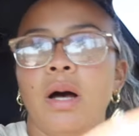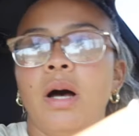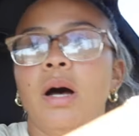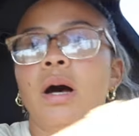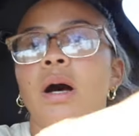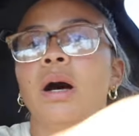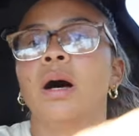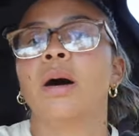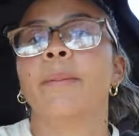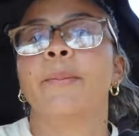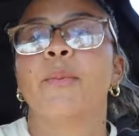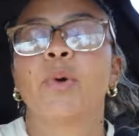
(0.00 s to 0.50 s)

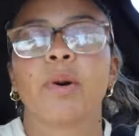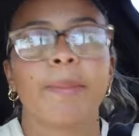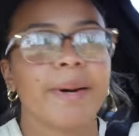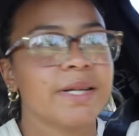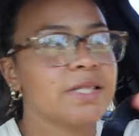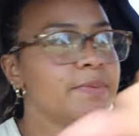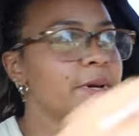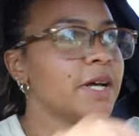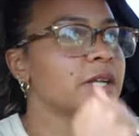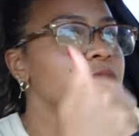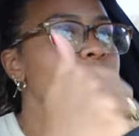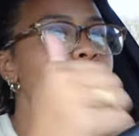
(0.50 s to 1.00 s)
We're
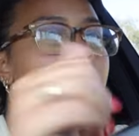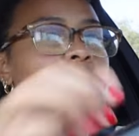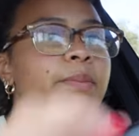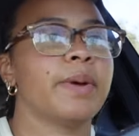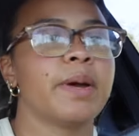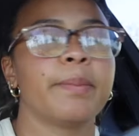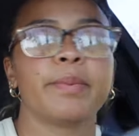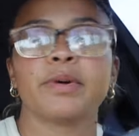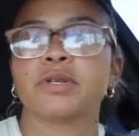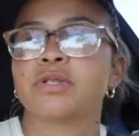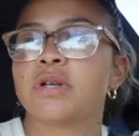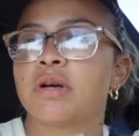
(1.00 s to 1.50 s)
about to be out of toilet
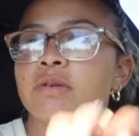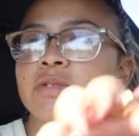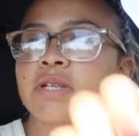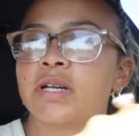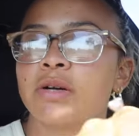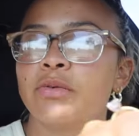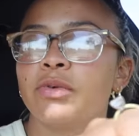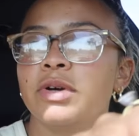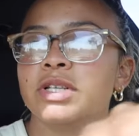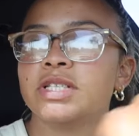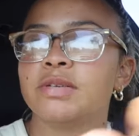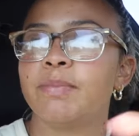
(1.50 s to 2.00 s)
paper, so I was
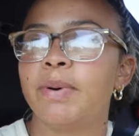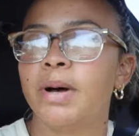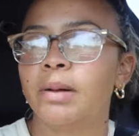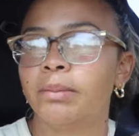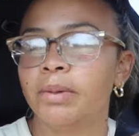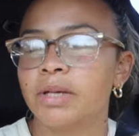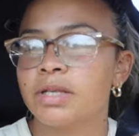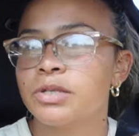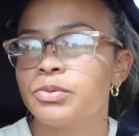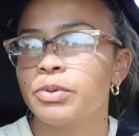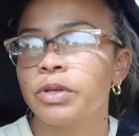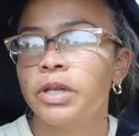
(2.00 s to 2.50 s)
gonna run to
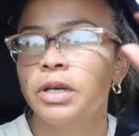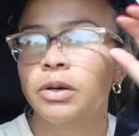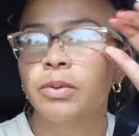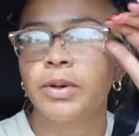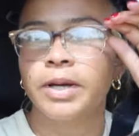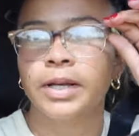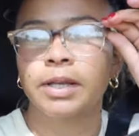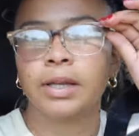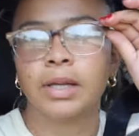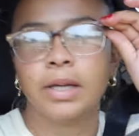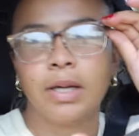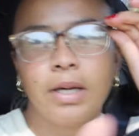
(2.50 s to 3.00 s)
Publix really
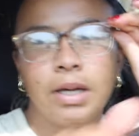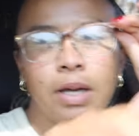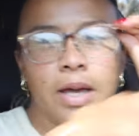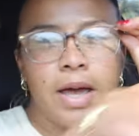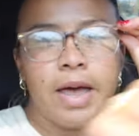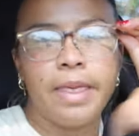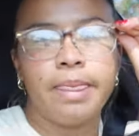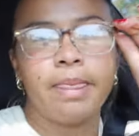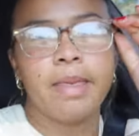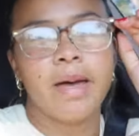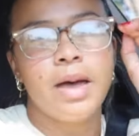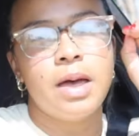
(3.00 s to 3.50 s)
quickly,
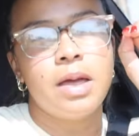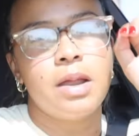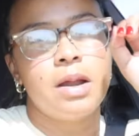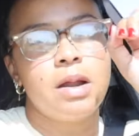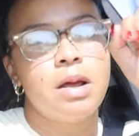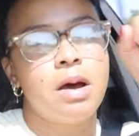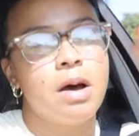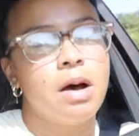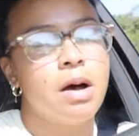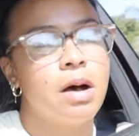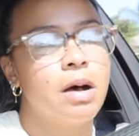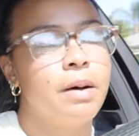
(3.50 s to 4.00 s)
and
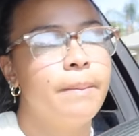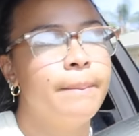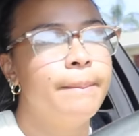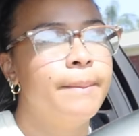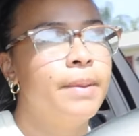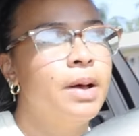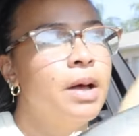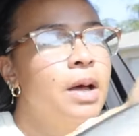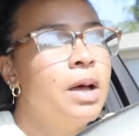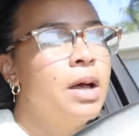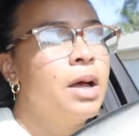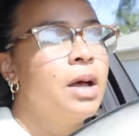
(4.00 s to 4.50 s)
then
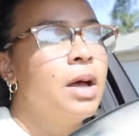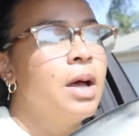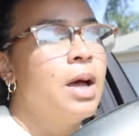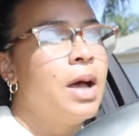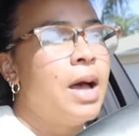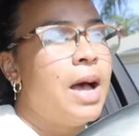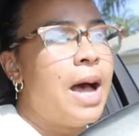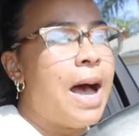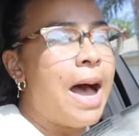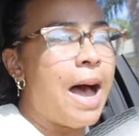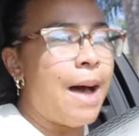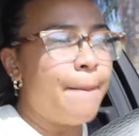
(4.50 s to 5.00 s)

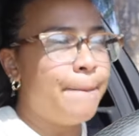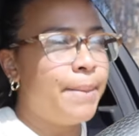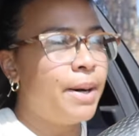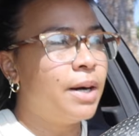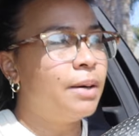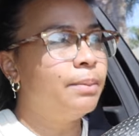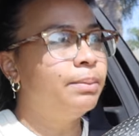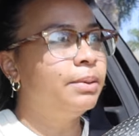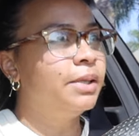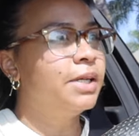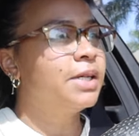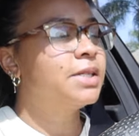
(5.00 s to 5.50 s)
at
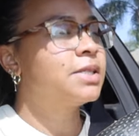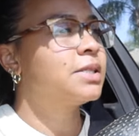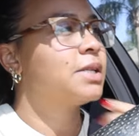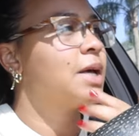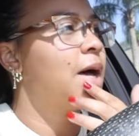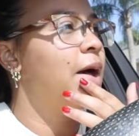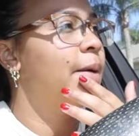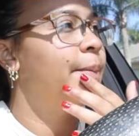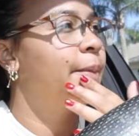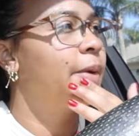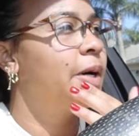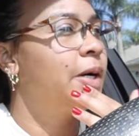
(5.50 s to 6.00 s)
Publix,
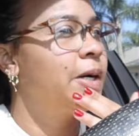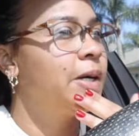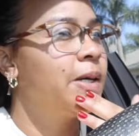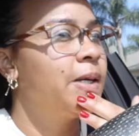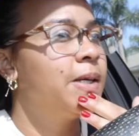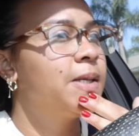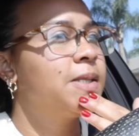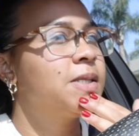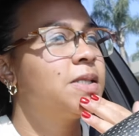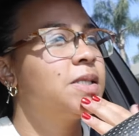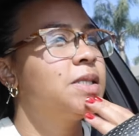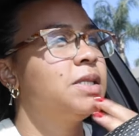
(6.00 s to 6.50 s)
I'm
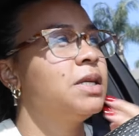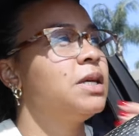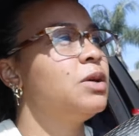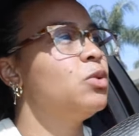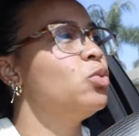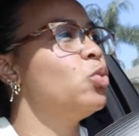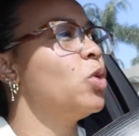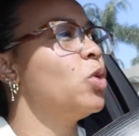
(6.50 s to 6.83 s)
gonna see